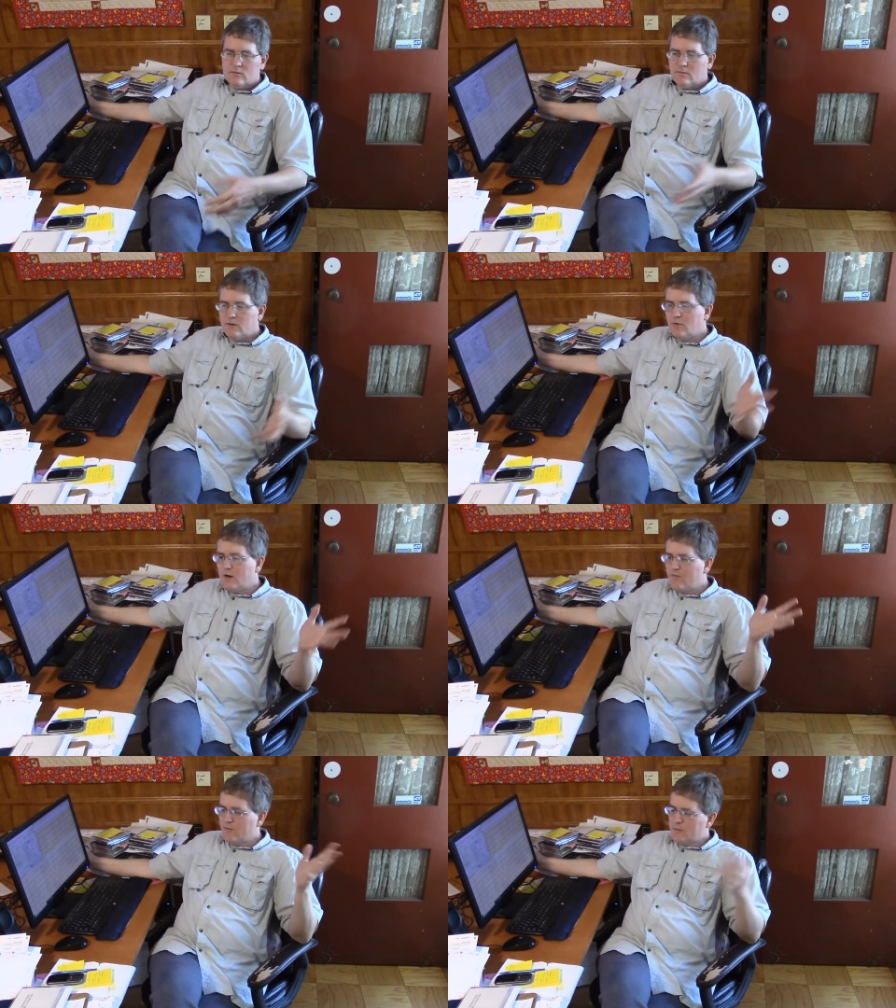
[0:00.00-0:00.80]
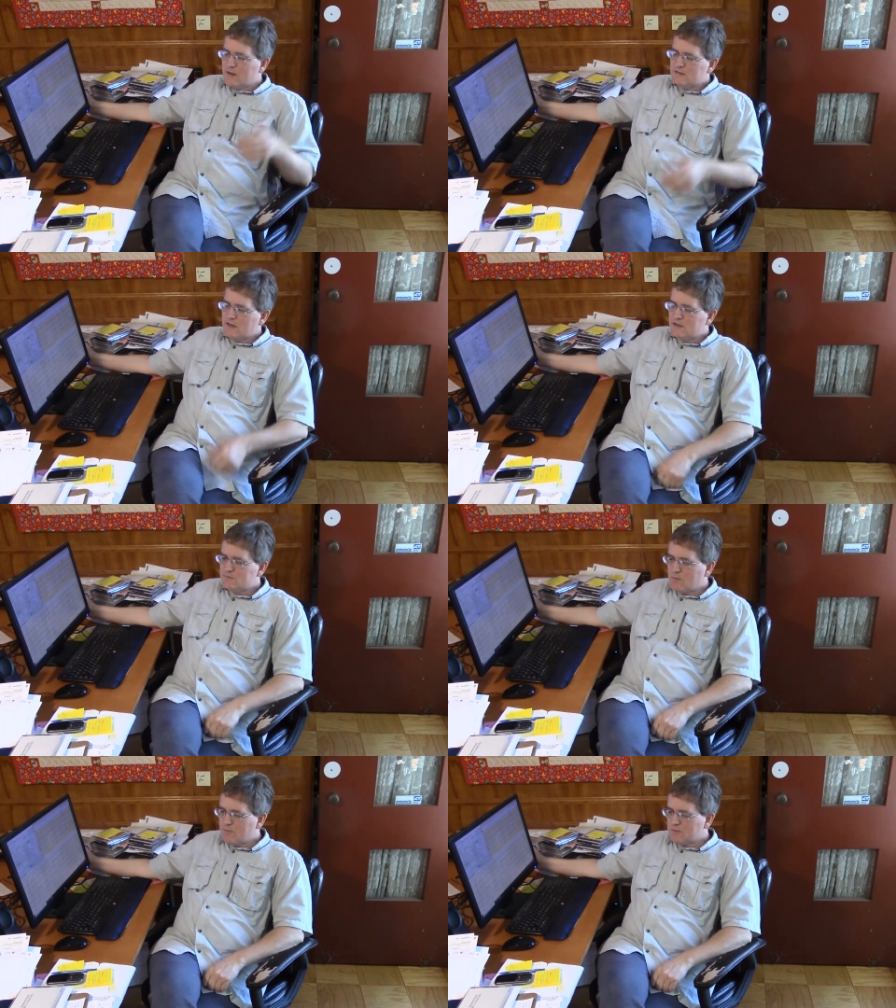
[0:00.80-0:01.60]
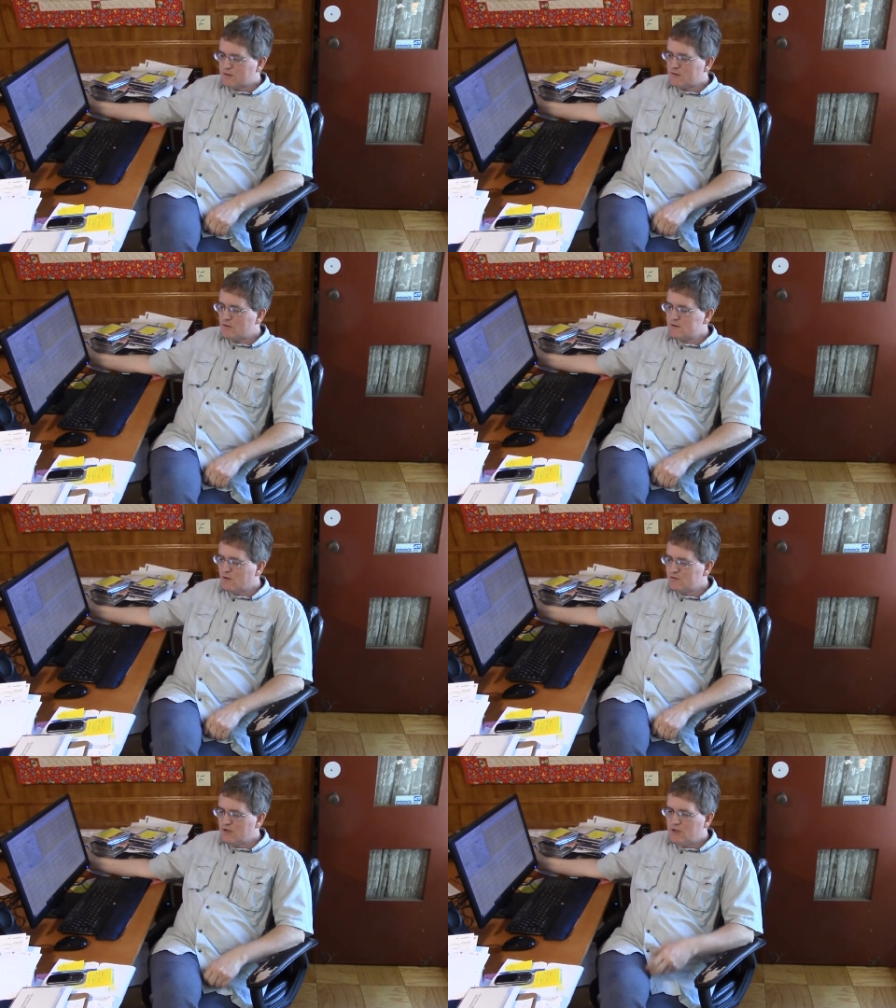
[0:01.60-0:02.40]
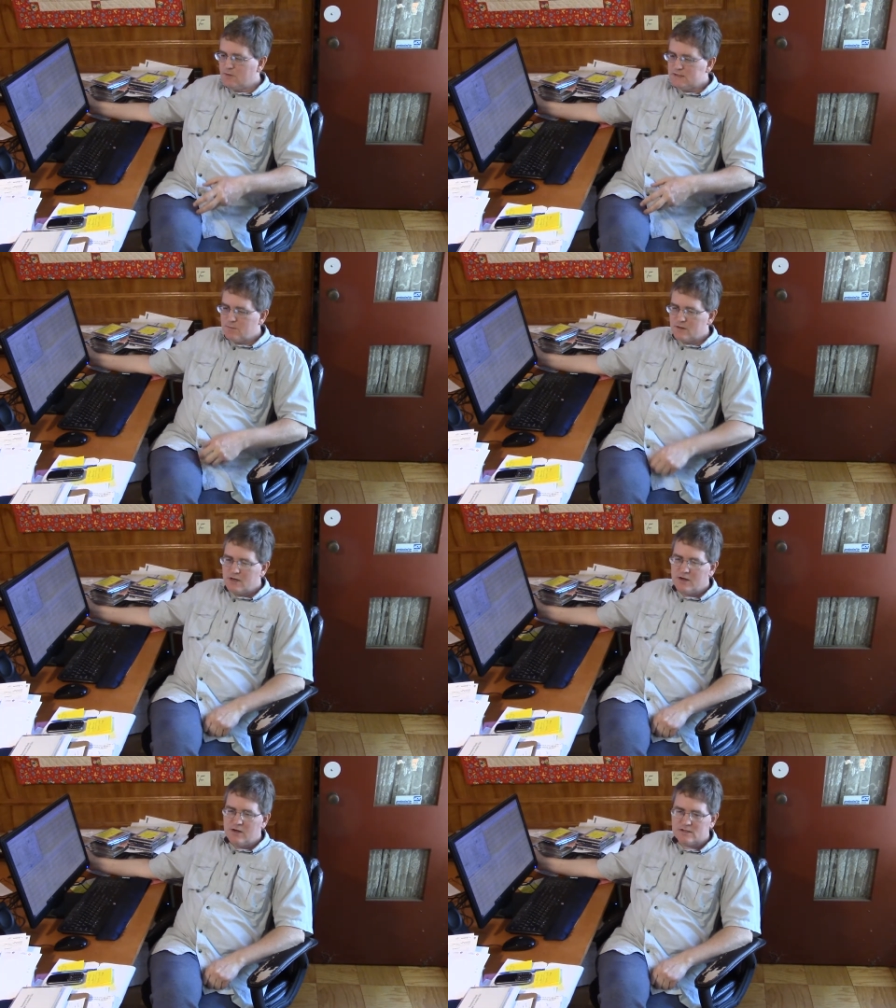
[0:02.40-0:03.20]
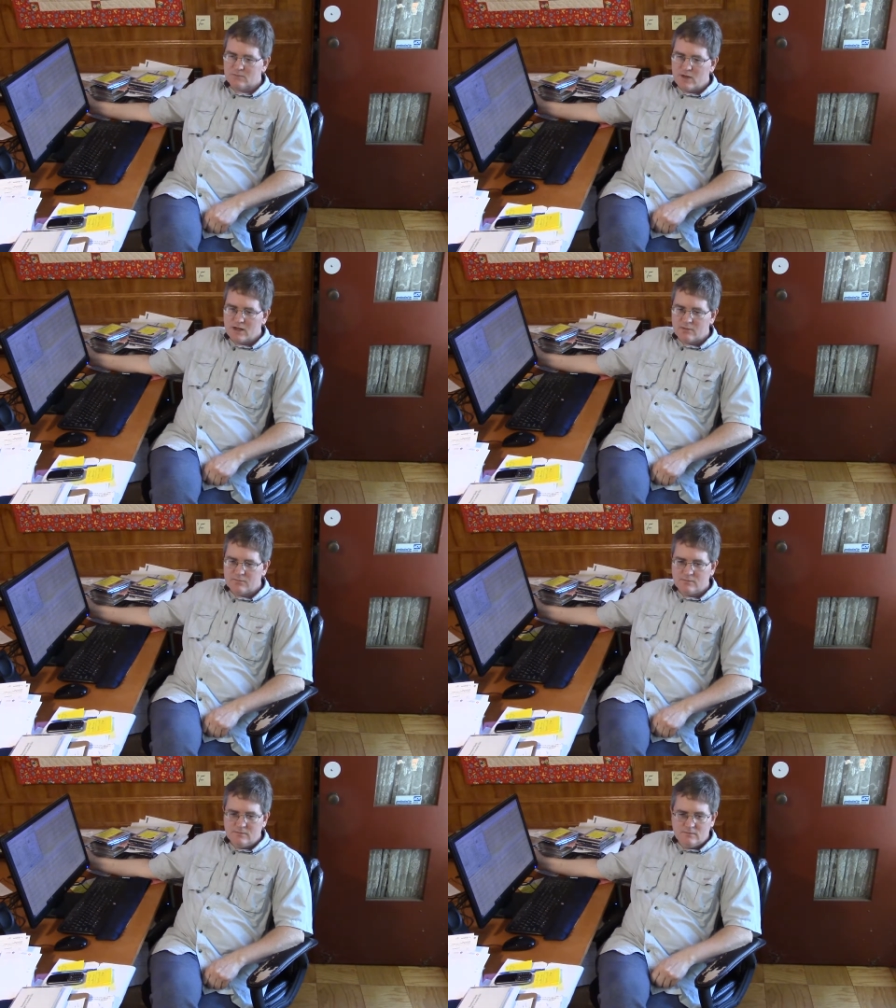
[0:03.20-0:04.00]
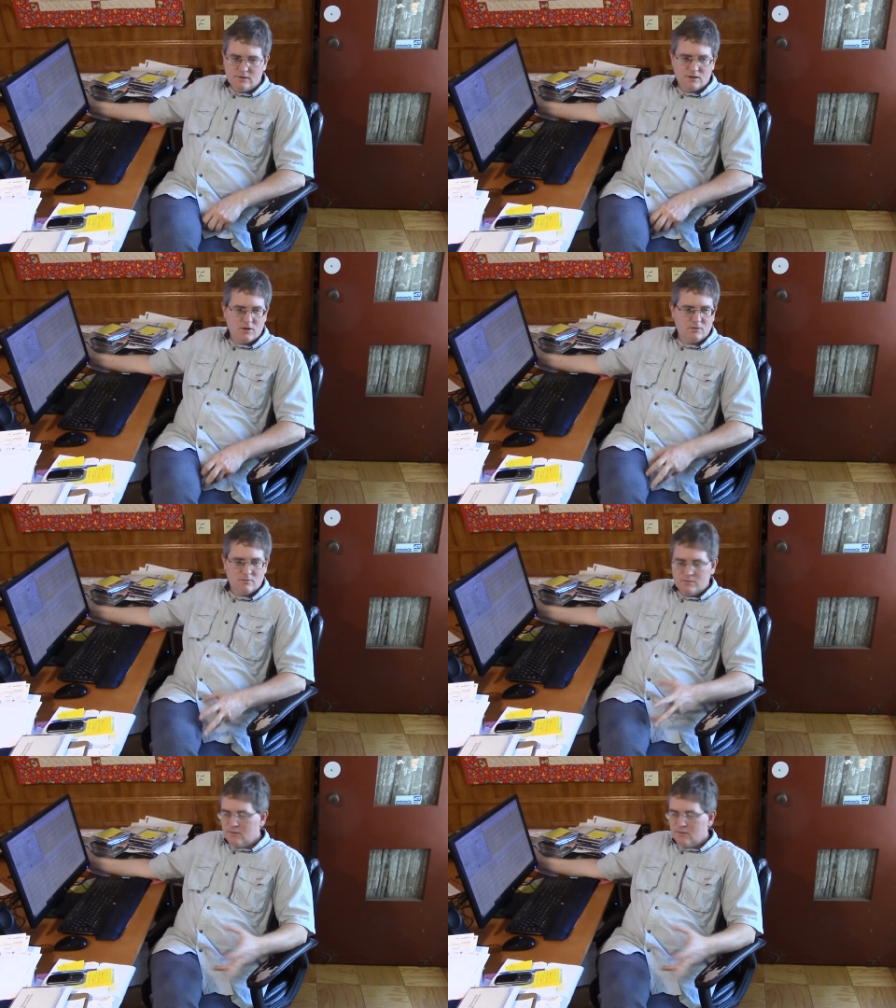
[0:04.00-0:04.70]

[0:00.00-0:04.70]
Anyway, everybody says, well, with guitar solos you need to be spontaneous and make up, you know,